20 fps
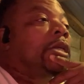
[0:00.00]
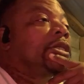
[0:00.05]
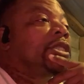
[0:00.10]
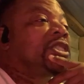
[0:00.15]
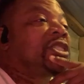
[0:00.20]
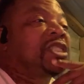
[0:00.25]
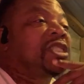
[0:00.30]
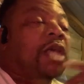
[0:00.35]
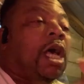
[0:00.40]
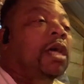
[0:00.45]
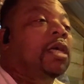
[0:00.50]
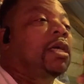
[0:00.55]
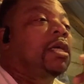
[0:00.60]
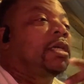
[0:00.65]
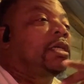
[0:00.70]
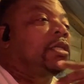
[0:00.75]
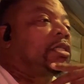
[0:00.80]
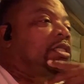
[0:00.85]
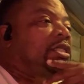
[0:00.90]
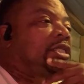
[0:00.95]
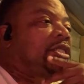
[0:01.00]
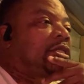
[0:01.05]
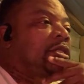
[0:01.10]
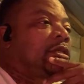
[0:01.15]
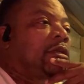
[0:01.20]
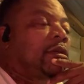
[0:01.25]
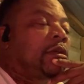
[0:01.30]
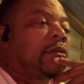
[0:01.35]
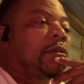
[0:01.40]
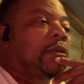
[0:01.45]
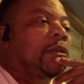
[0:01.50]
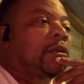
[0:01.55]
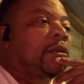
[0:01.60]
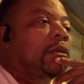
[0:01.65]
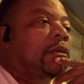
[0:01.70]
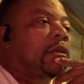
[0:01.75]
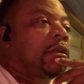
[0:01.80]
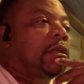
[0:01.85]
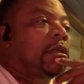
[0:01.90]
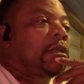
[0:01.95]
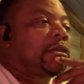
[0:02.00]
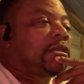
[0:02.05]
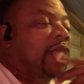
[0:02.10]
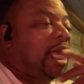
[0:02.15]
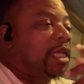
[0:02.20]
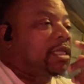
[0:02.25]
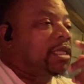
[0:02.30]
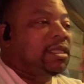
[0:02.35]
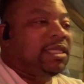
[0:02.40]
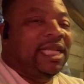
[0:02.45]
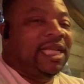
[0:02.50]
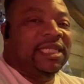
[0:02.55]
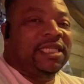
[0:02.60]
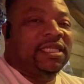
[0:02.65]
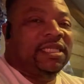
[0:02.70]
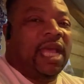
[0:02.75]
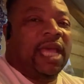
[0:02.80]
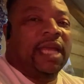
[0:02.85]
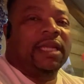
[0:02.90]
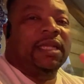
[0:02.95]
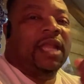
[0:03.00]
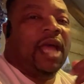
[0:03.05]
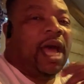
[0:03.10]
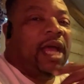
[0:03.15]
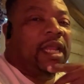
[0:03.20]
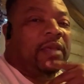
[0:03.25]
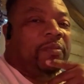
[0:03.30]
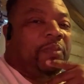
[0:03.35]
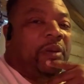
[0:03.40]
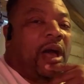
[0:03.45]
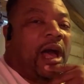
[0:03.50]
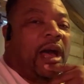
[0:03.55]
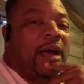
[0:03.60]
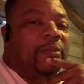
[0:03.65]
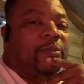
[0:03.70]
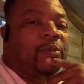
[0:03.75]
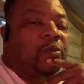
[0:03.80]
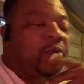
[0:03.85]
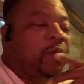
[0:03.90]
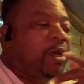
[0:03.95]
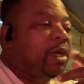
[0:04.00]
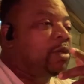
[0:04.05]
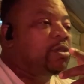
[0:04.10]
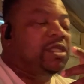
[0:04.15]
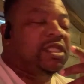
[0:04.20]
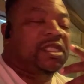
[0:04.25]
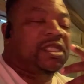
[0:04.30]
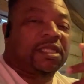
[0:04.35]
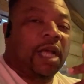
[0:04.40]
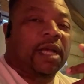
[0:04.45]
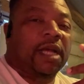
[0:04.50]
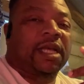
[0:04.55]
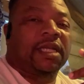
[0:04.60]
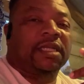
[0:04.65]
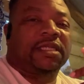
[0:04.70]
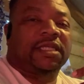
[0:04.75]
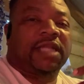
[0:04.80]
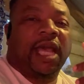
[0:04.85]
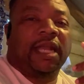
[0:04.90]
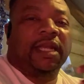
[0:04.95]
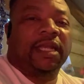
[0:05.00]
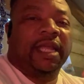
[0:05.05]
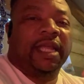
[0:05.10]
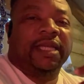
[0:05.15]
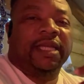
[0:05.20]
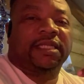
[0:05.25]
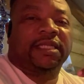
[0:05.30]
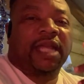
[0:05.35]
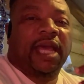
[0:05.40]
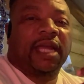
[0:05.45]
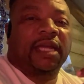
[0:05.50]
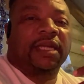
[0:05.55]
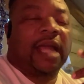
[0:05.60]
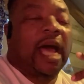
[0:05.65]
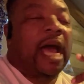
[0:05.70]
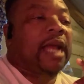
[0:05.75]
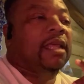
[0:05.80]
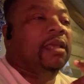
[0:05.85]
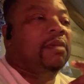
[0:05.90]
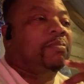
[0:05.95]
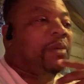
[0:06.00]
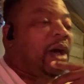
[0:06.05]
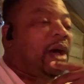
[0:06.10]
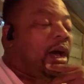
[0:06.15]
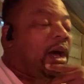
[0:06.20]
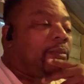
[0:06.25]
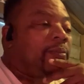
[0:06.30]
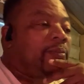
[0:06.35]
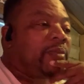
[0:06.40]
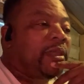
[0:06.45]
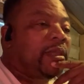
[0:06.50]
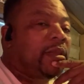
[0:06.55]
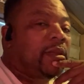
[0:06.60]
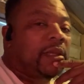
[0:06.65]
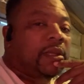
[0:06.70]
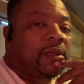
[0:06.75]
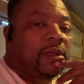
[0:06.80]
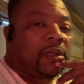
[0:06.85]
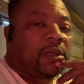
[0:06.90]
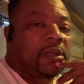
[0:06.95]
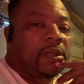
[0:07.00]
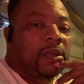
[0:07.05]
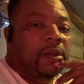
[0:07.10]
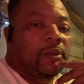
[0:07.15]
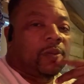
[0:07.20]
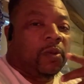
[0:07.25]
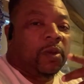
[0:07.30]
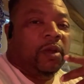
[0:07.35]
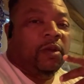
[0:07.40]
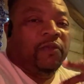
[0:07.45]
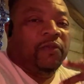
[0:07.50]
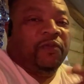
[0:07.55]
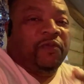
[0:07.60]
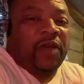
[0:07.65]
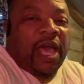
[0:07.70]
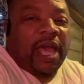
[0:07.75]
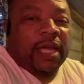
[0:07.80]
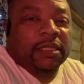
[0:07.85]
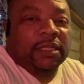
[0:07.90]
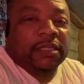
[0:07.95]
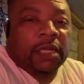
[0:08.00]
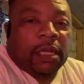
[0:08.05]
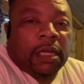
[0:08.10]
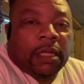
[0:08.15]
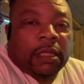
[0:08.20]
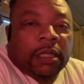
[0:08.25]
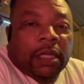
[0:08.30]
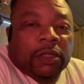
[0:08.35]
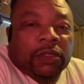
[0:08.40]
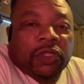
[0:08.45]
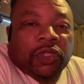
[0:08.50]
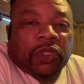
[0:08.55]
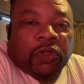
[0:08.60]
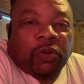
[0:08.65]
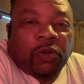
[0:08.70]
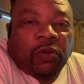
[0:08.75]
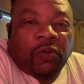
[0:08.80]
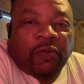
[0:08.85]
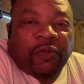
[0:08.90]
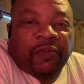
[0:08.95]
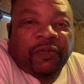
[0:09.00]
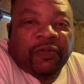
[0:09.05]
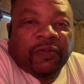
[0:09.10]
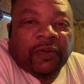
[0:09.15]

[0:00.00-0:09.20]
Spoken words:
Suckers that licks that lollipop. Real suckers that licks that lollipop. Real facts. The truth.